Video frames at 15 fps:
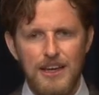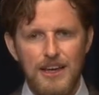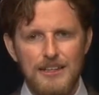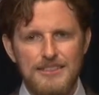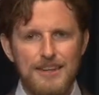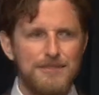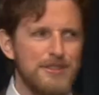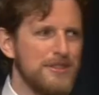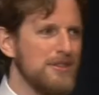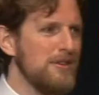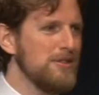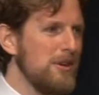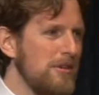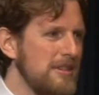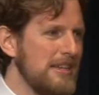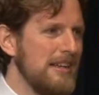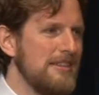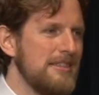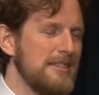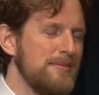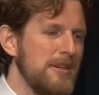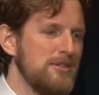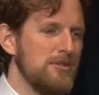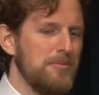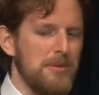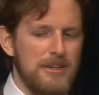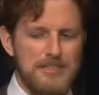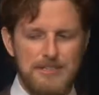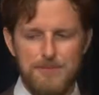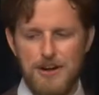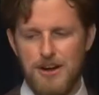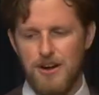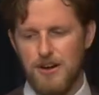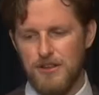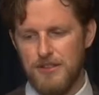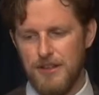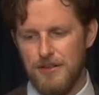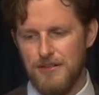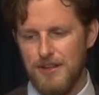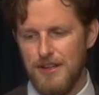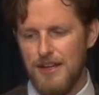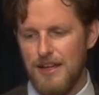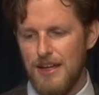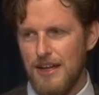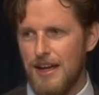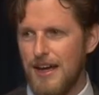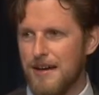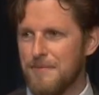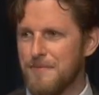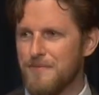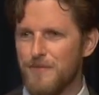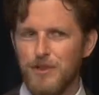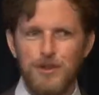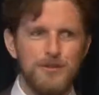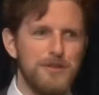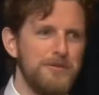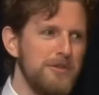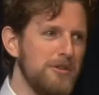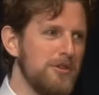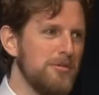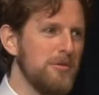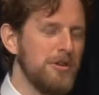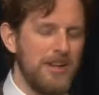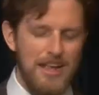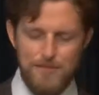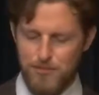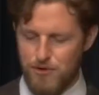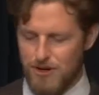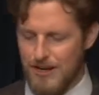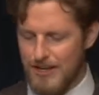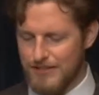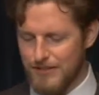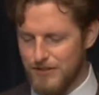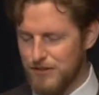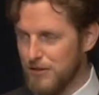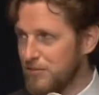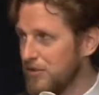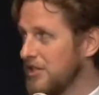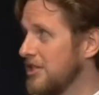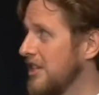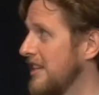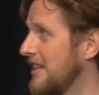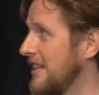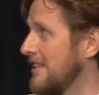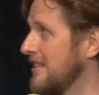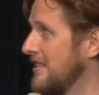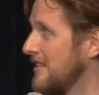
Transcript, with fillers: San Francisco's always held a special place in my heart, though. Um, for those of you who are WordCamp organizers, you'll appreciate this.